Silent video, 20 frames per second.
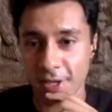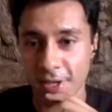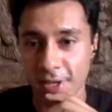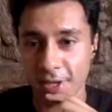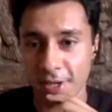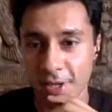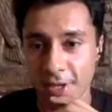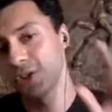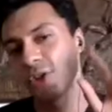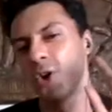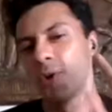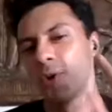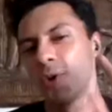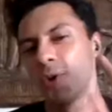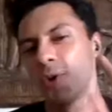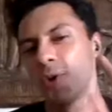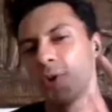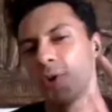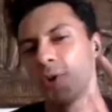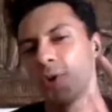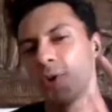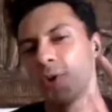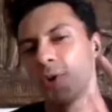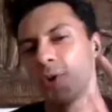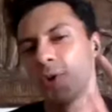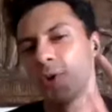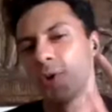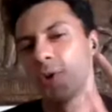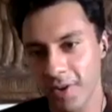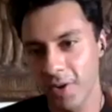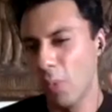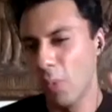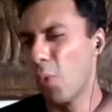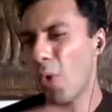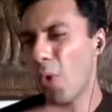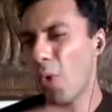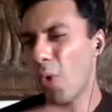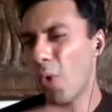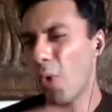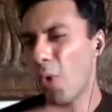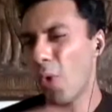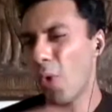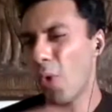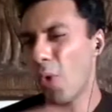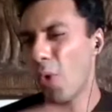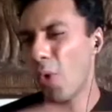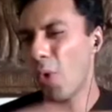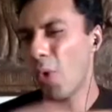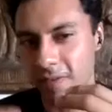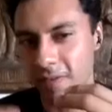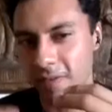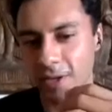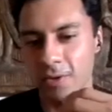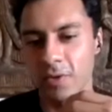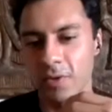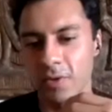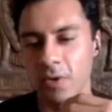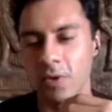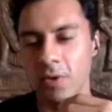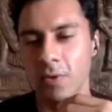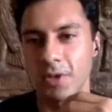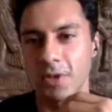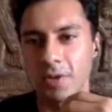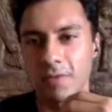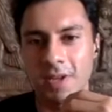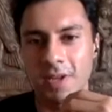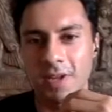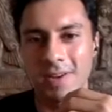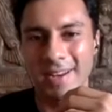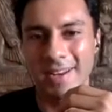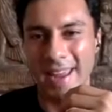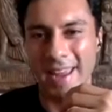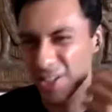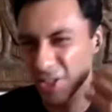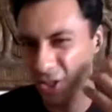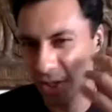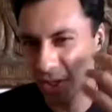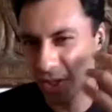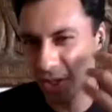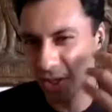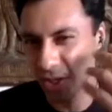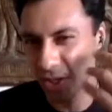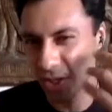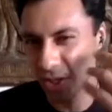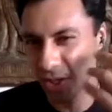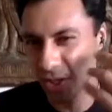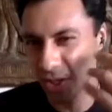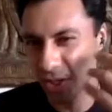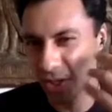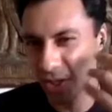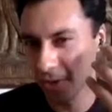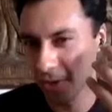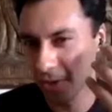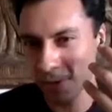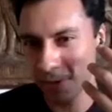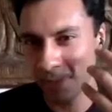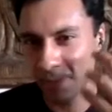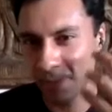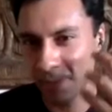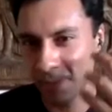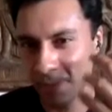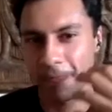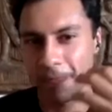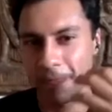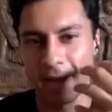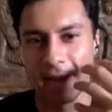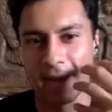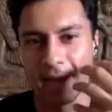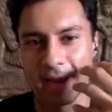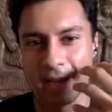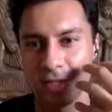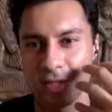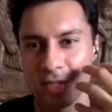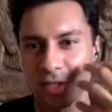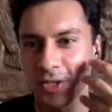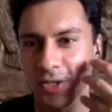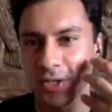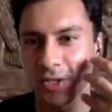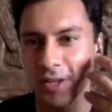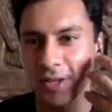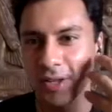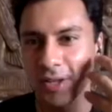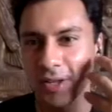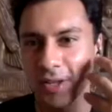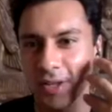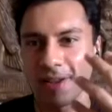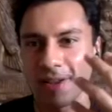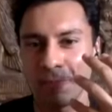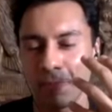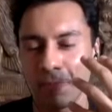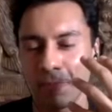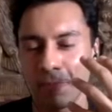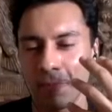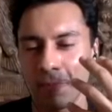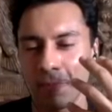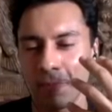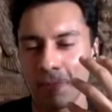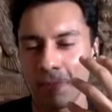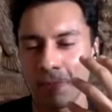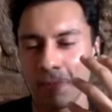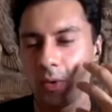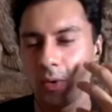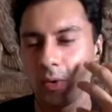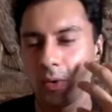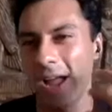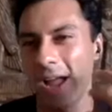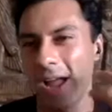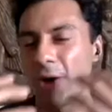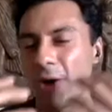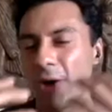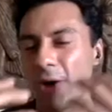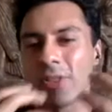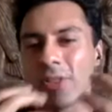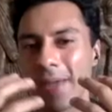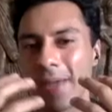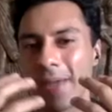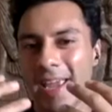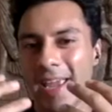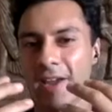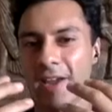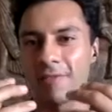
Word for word: so just observe what happens in the video observe the reactions of the children and just how they behave